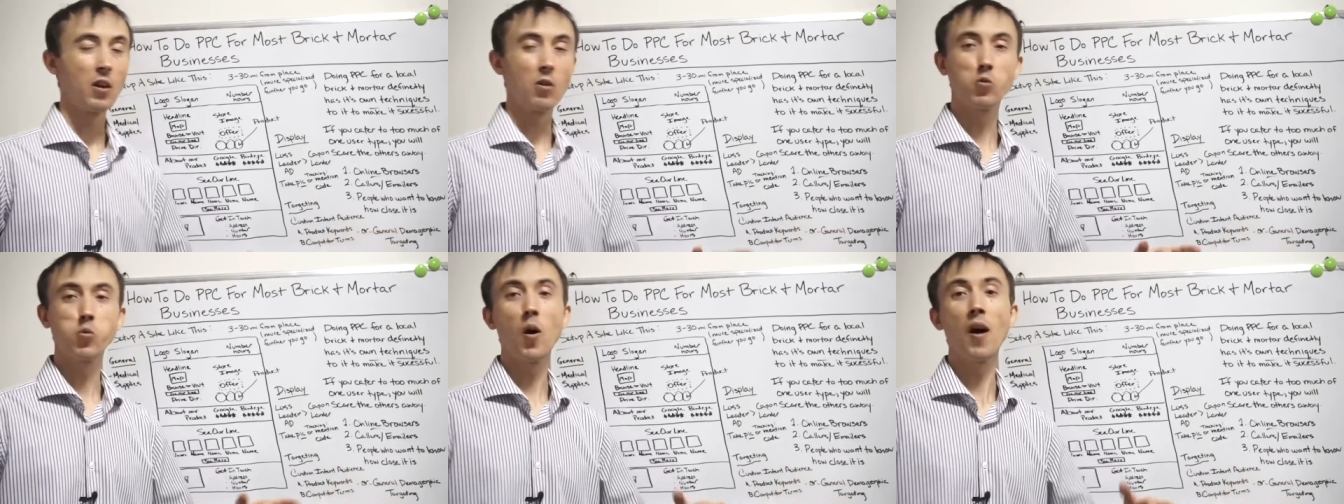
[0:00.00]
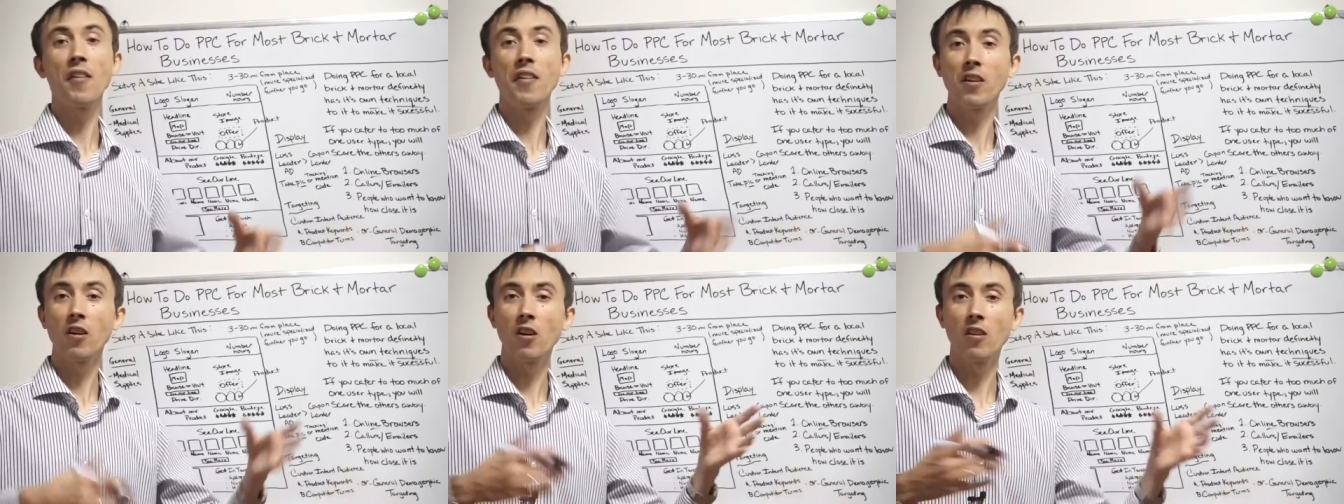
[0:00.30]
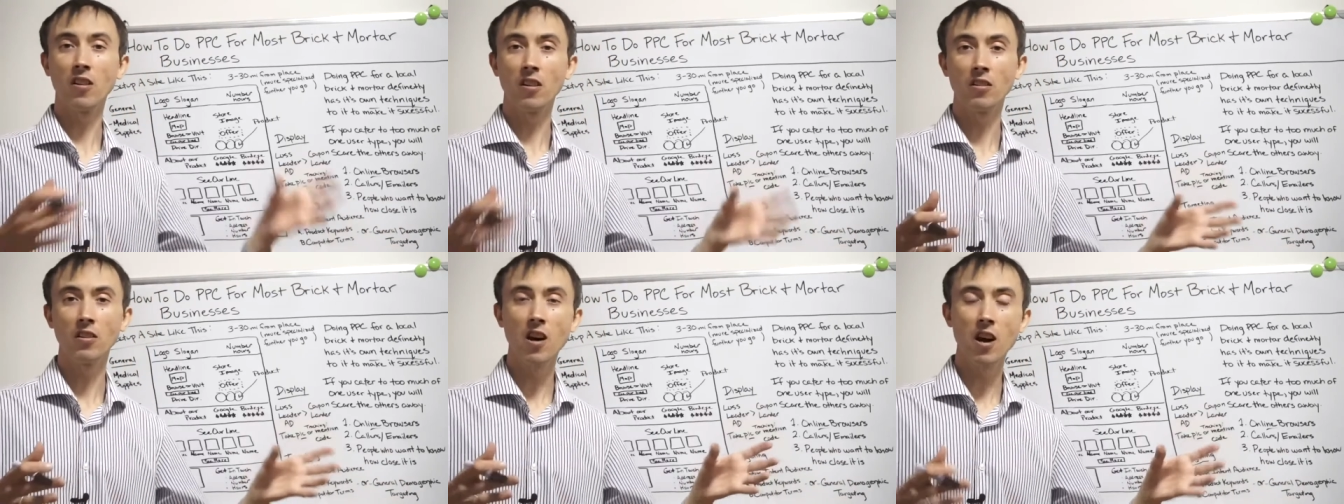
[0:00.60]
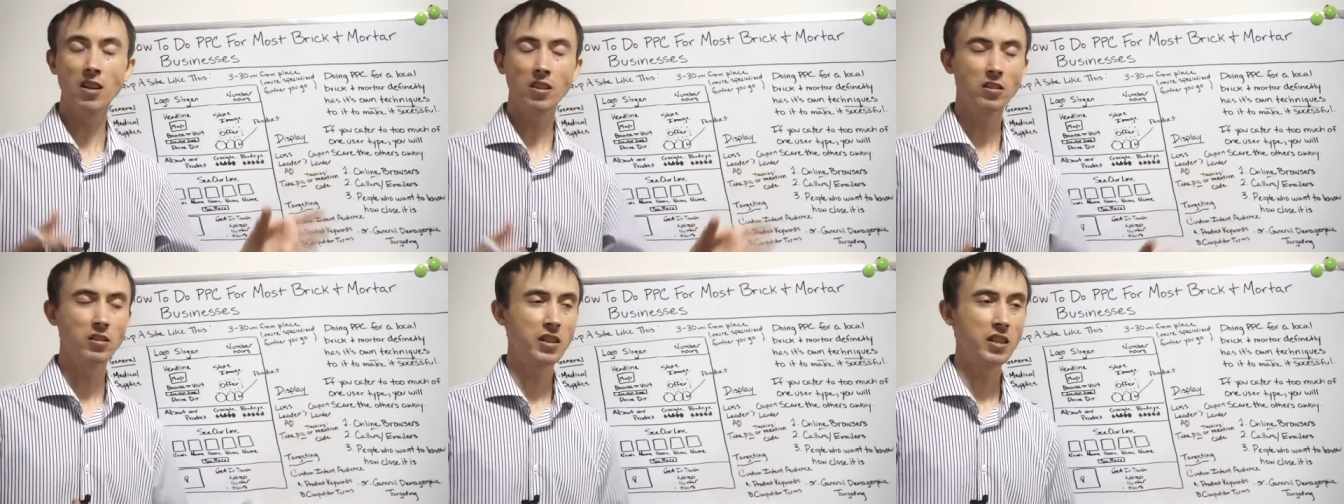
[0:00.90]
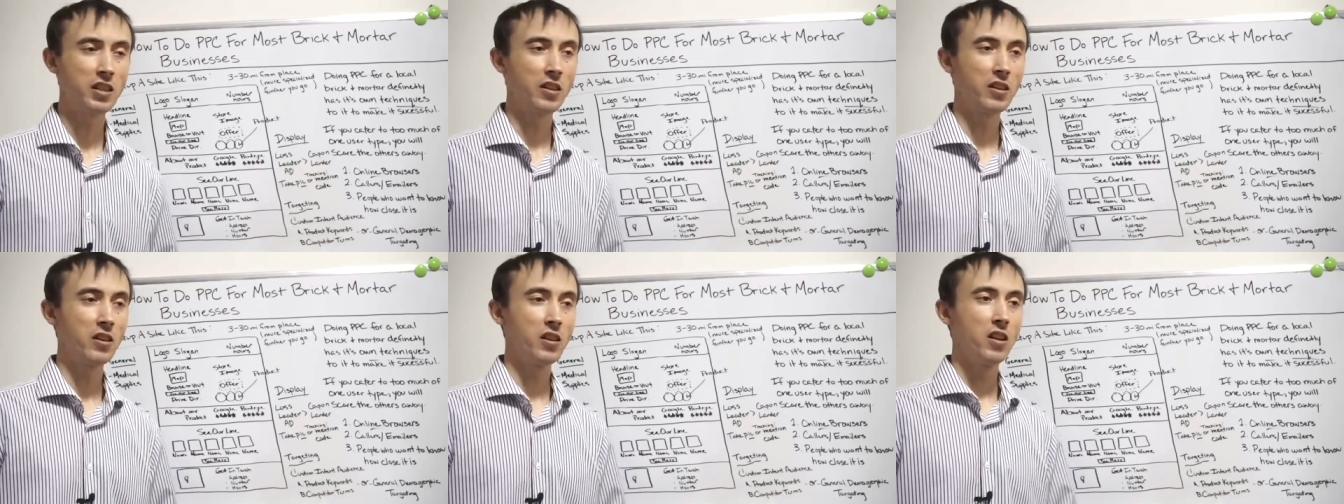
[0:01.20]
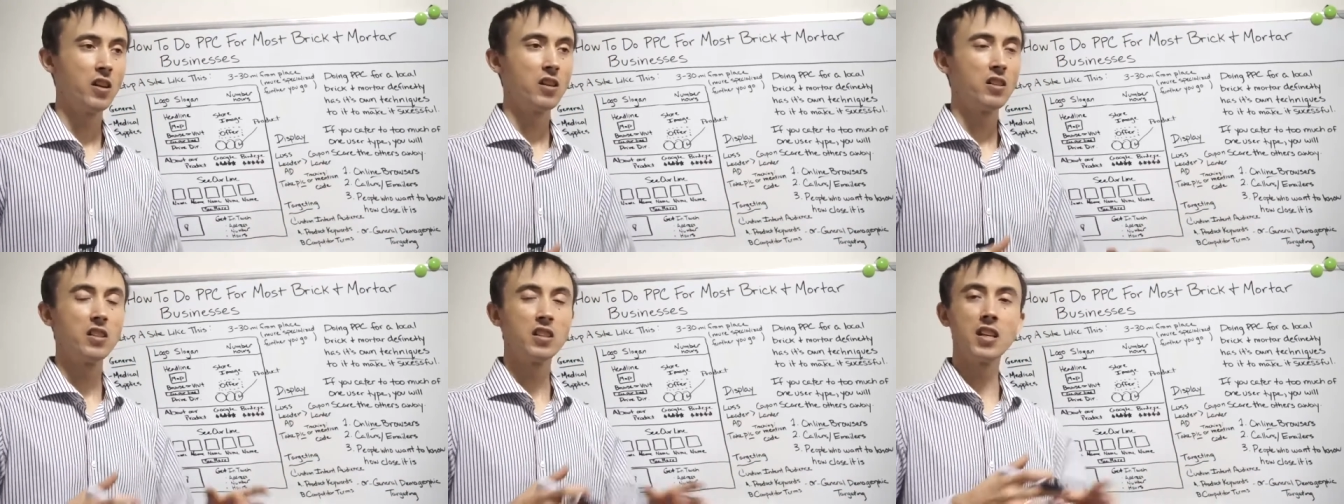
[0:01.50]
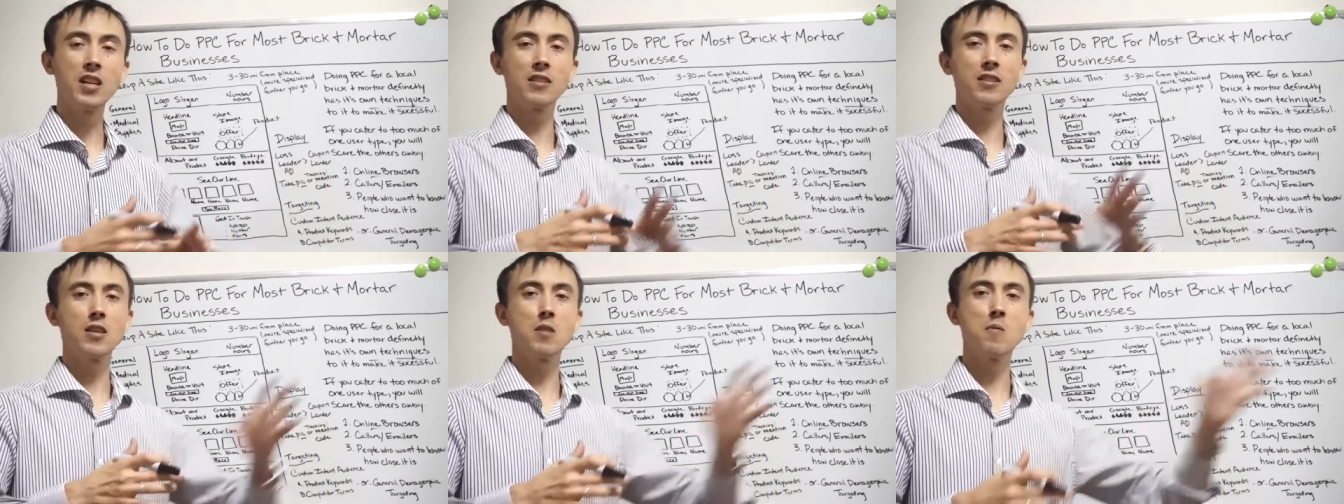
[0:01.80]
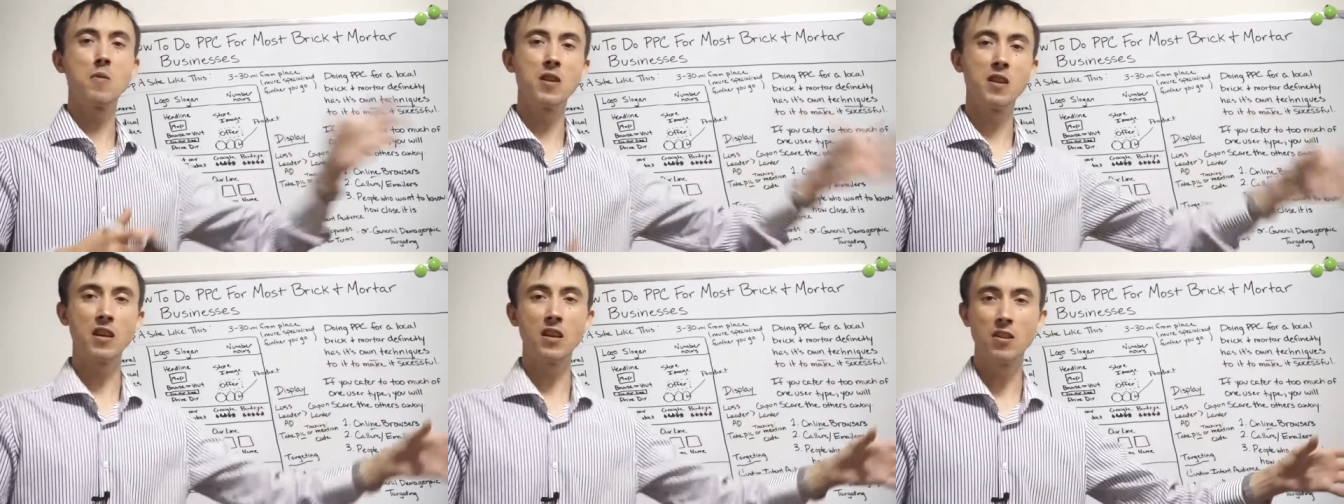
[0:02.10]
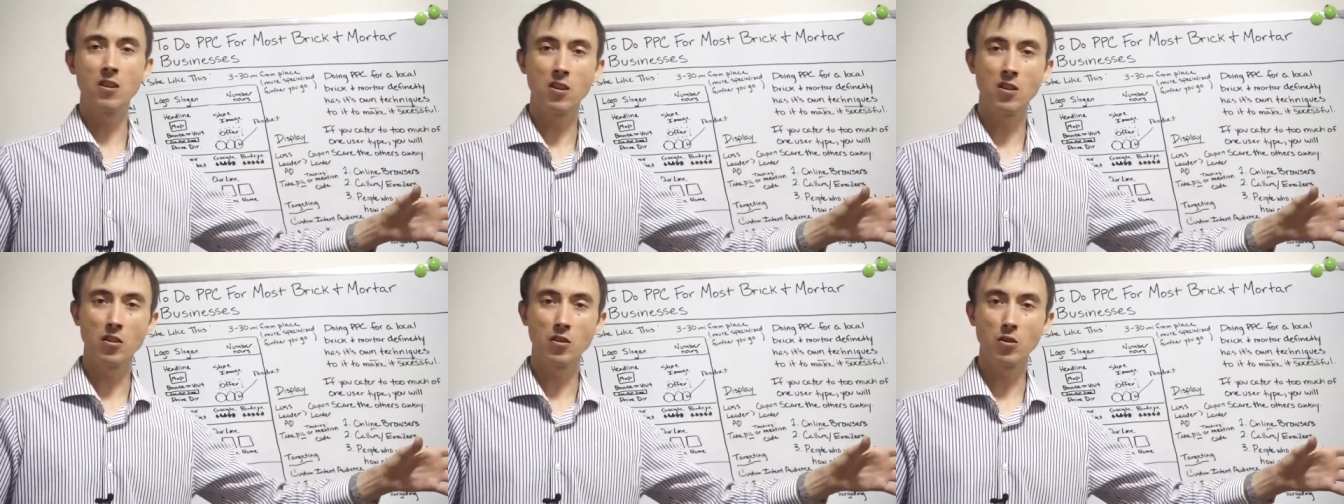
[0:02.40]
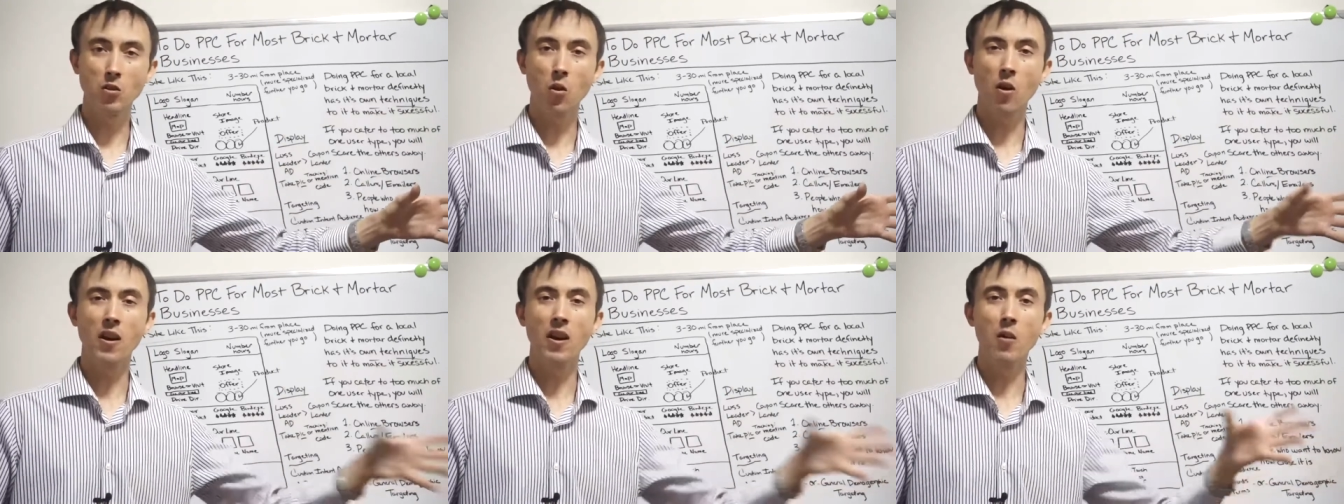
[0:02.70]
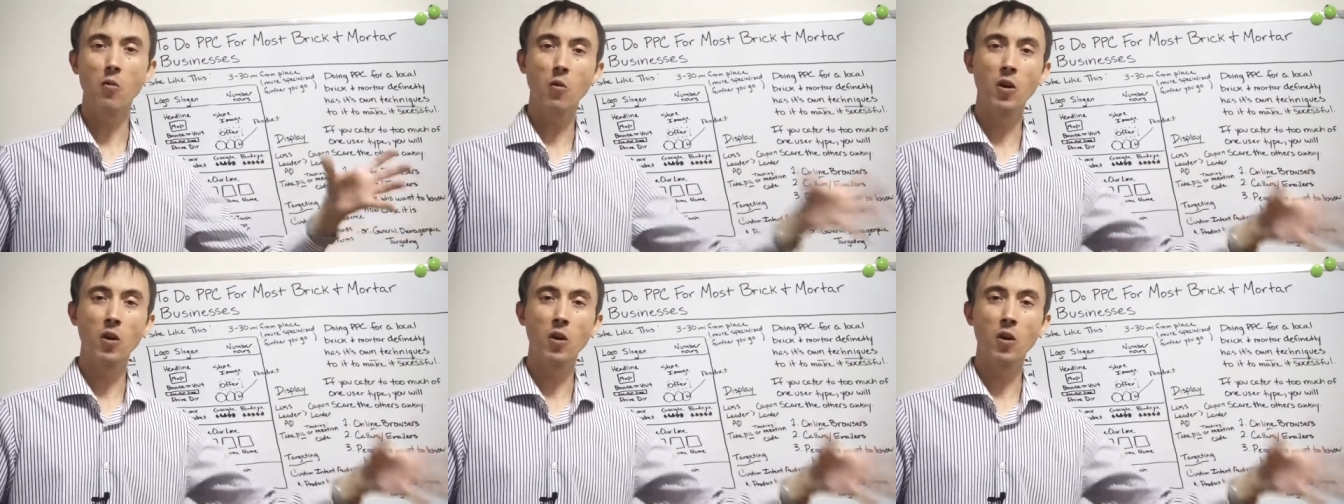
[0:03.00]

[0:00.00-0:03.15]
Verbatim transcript: That's why they call it a loss leader, to get somebody into the store,